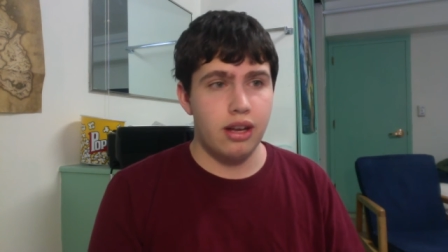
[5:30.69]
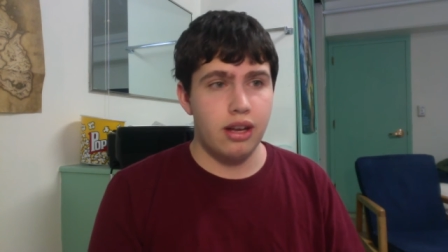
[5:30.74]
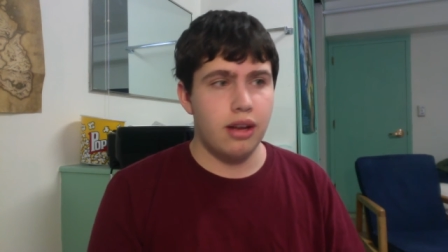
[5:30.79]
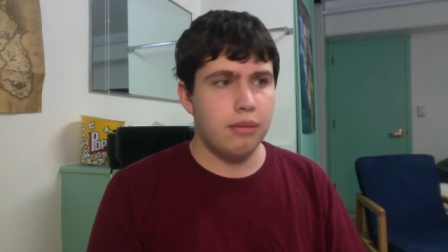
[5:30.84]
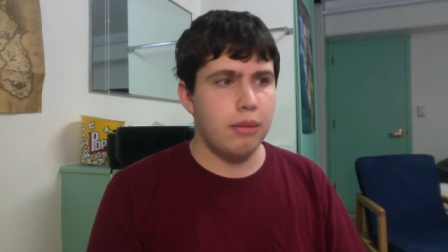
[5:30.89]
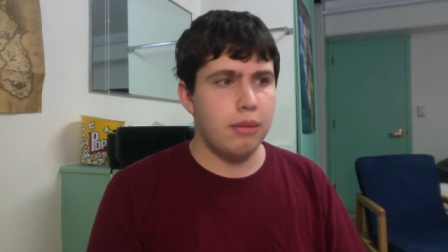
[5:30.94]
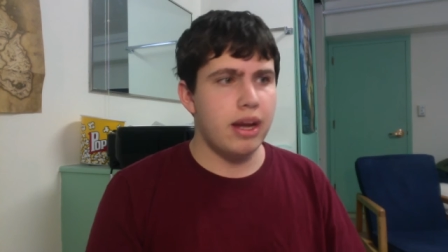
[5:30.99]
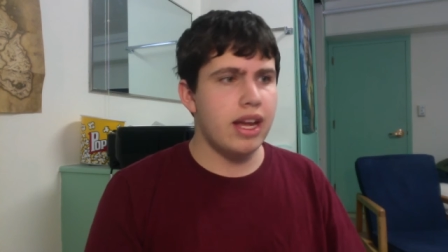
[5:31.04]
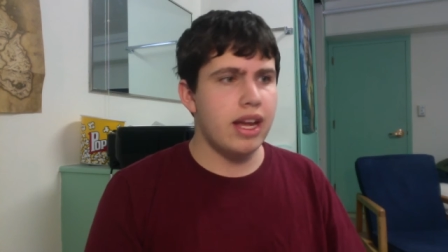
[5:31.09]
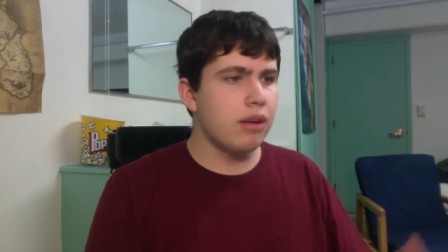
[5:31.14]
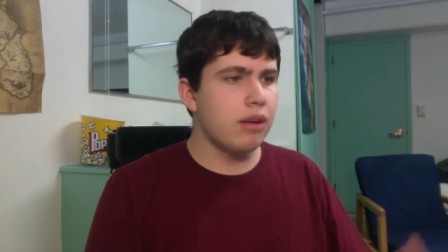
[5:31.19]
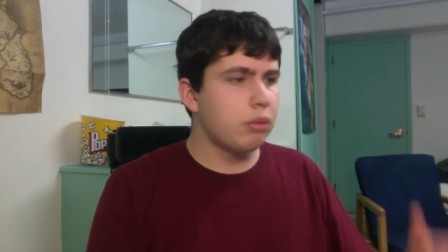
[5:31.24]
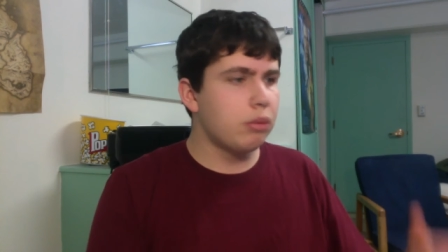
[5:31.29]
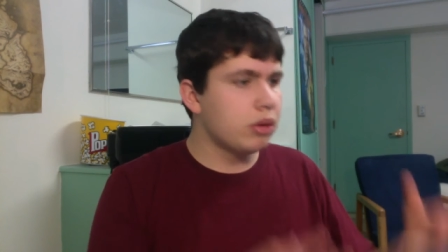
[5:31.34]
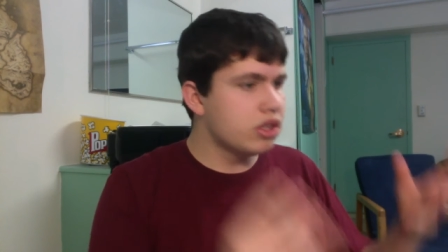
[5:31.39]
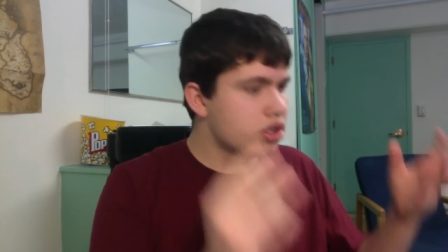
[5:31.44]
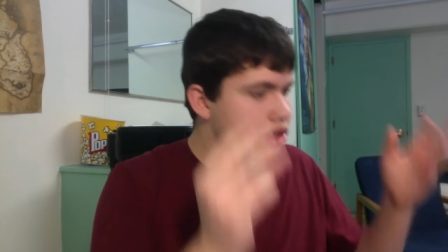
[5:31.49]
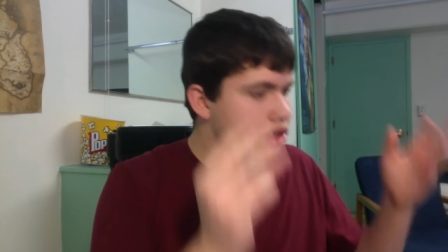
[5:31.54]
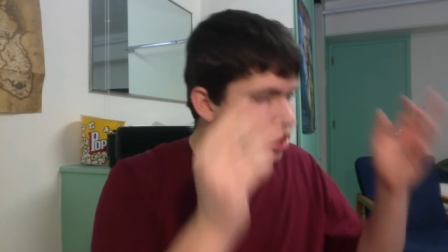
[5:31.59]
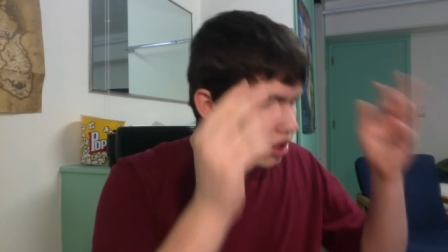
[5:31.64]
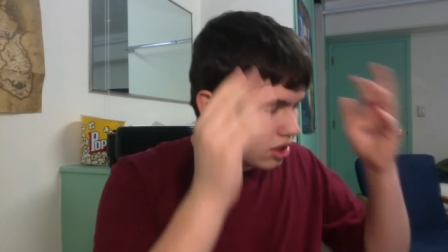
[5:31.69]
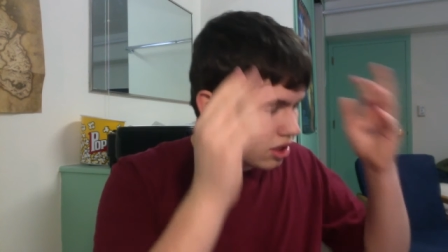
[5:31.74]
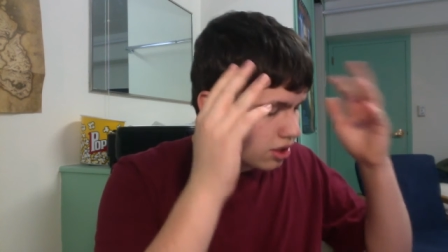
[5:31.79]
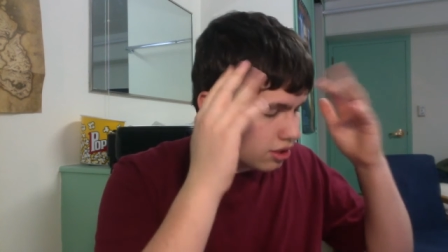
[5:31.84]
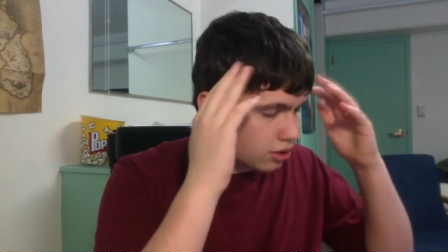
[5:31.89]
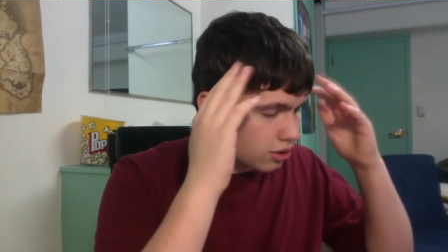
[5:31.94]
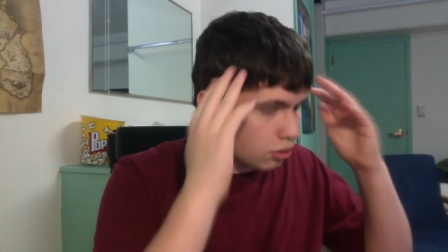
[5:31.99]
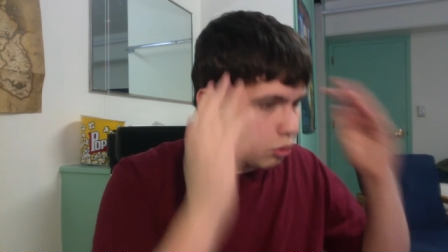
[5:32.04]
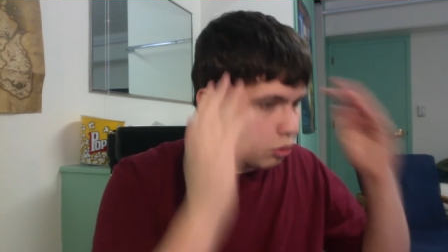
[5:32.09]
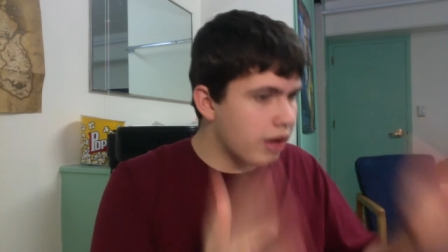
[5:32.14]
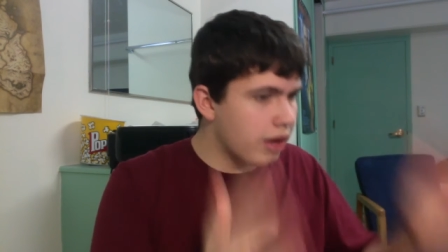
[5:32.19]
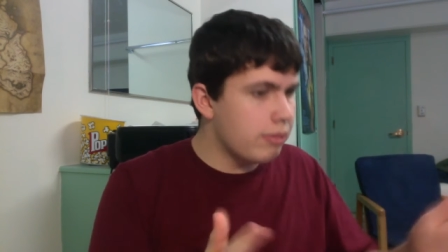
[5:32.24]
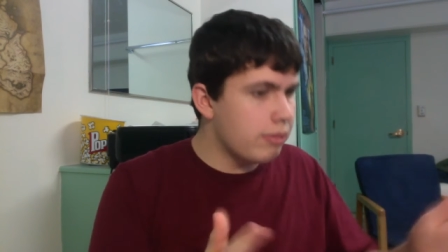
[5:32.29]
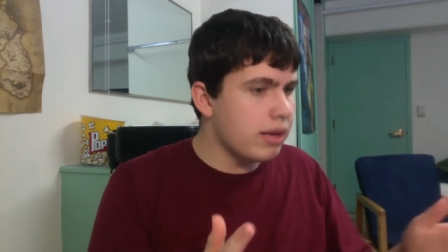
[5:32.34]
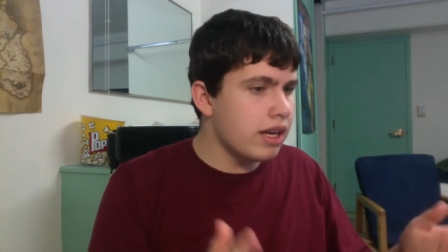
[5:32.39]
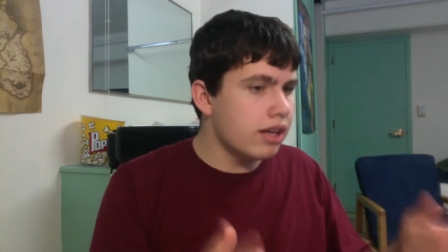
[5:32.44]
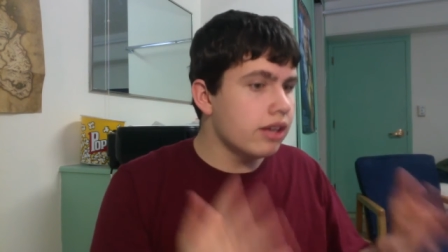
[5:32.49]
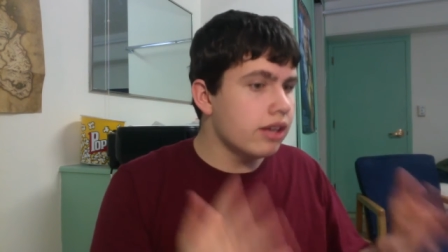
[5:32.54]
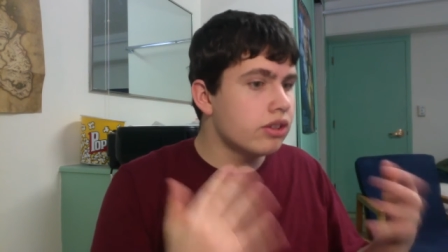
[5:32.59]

my head was just swimming,